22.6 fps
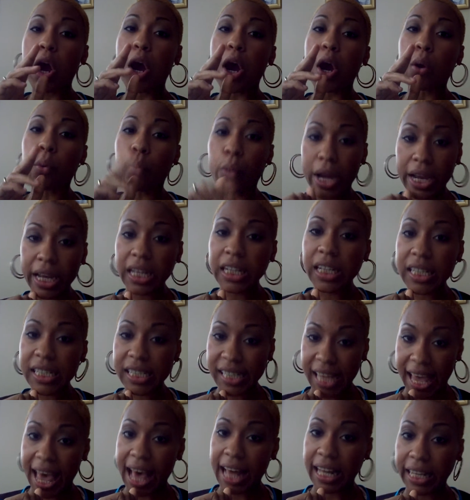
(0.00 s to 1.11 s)
regular
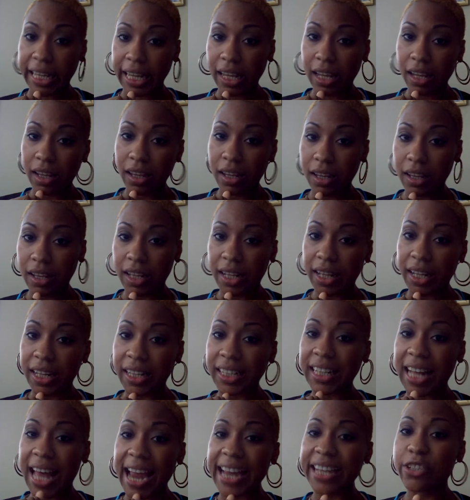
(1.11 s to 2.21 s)
salad,
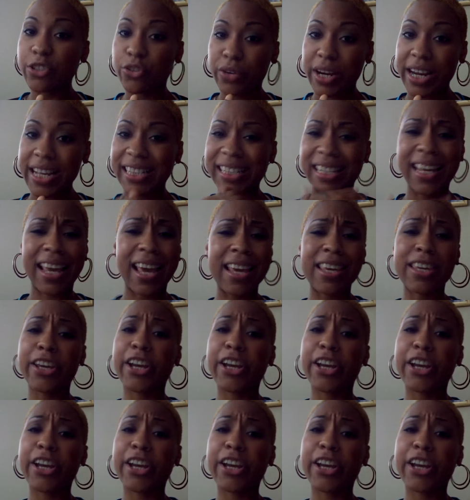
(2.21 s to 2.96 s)
light dressing, and your